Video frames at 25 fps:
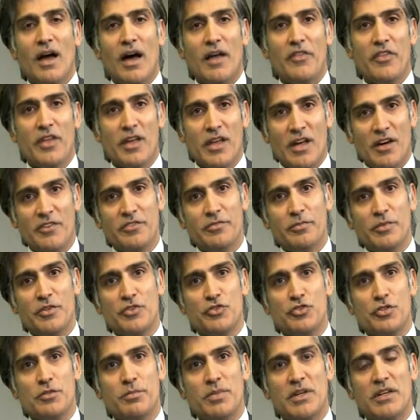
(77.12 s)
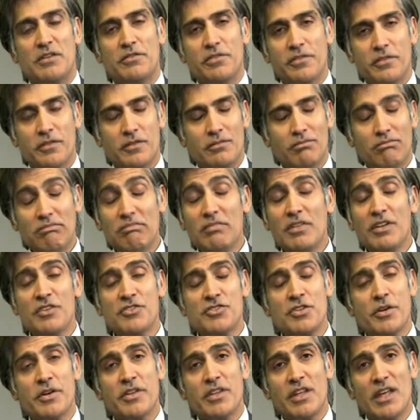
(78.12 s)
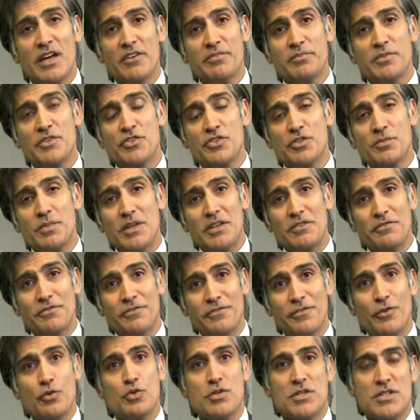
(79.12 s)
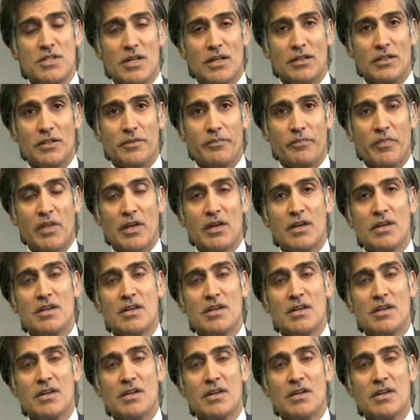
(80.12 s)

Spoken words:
and the government should be enforcing them,